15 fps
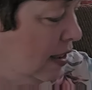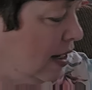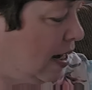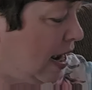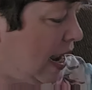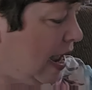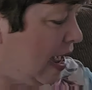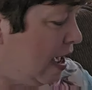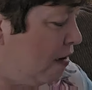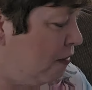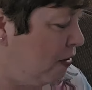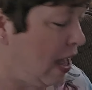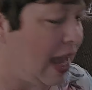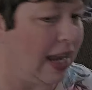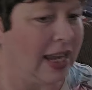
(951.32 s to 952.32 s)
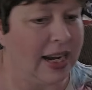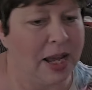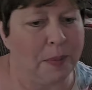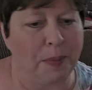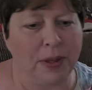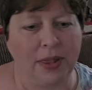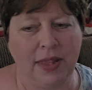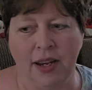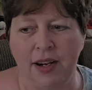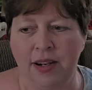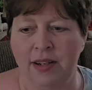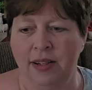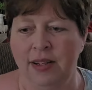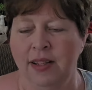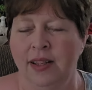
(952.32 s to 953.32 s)
that I have hanging up in
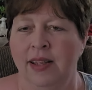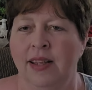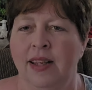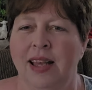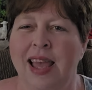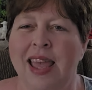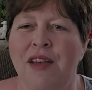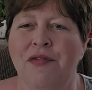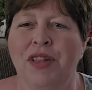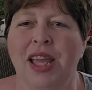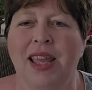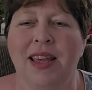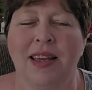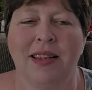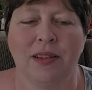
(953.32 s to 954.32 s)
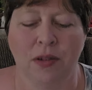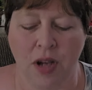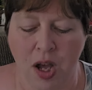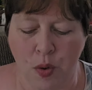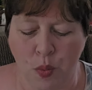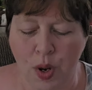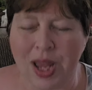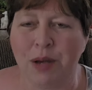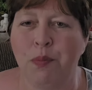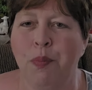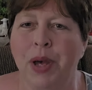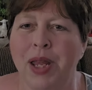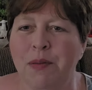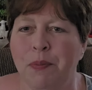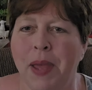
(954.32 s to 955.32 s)
there. I have like a red
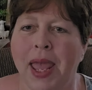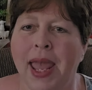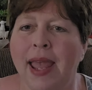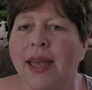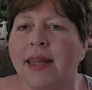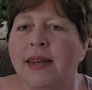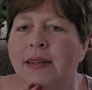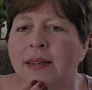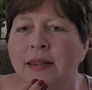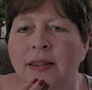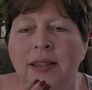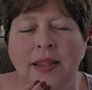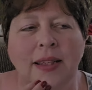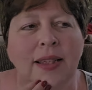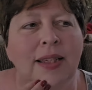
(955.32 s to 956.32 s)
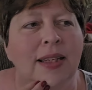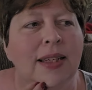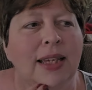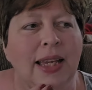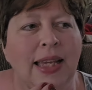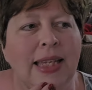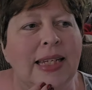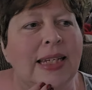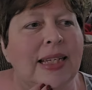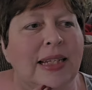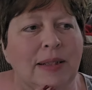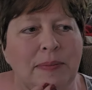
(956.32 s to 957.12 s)
bundt pan and